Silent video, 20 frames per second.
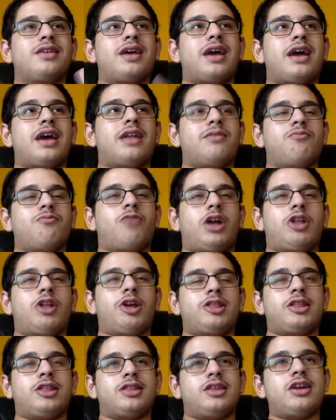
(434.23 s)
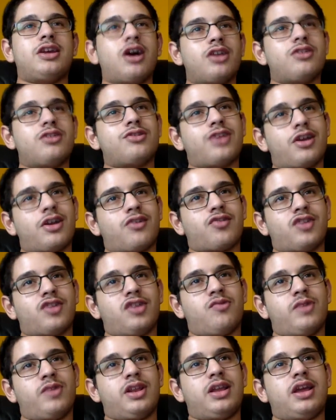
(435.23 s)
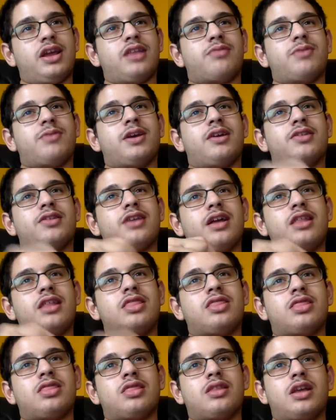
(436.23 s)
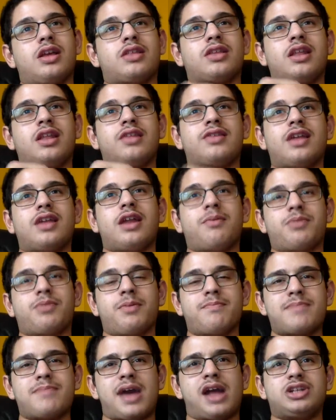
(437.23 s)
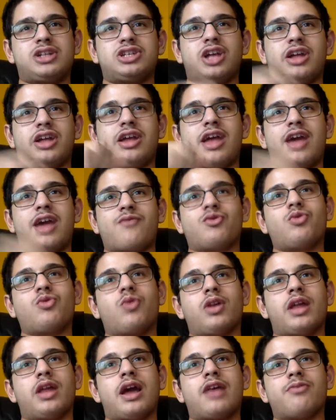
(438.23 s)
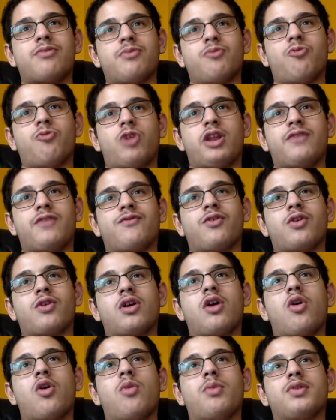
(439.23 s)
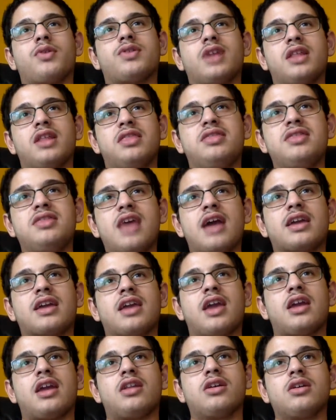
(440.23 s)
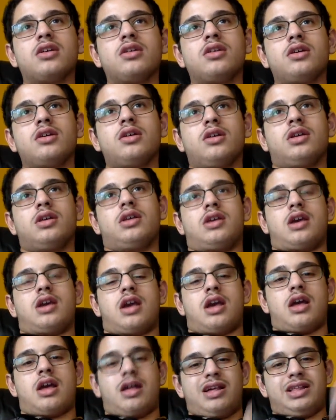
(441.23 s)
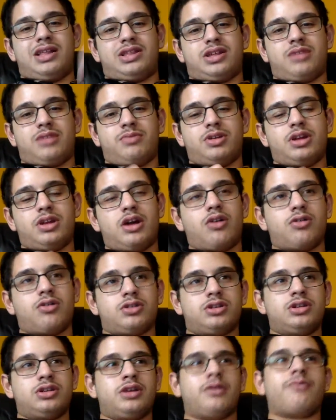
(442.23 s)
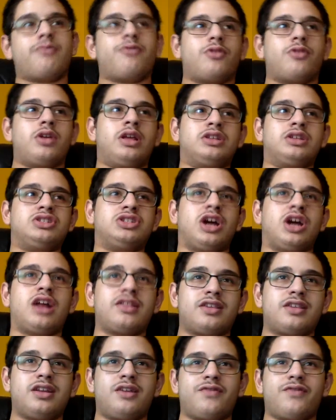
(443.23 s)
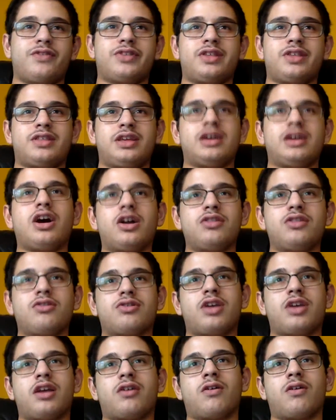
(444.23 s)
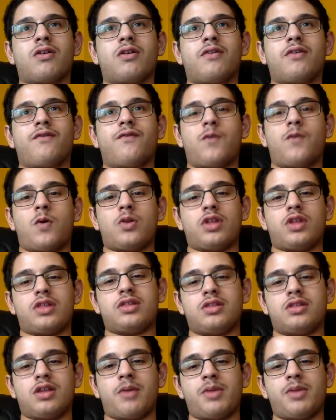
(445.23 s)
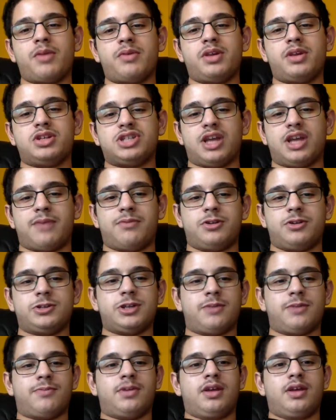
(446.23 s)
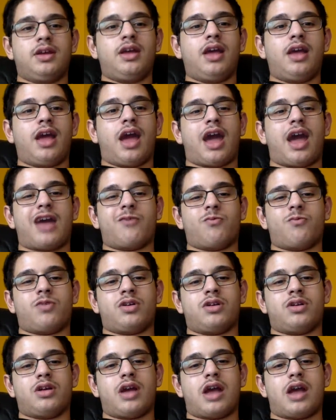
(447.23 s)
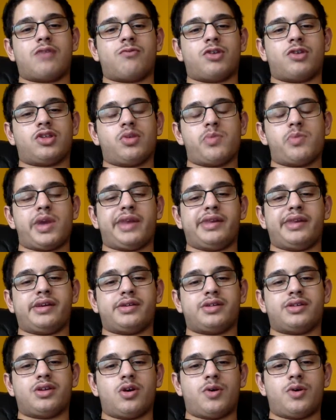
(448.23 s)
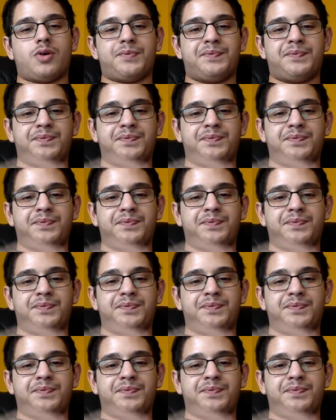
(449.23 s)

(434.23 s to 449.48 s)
And why I think The Undertaker is going to win is because it's going to set up the match that everyone has been wanting for almost a decade. It's going to be, it's John Cena versus The Undertaker for the WWE Championship at WrestleMania. So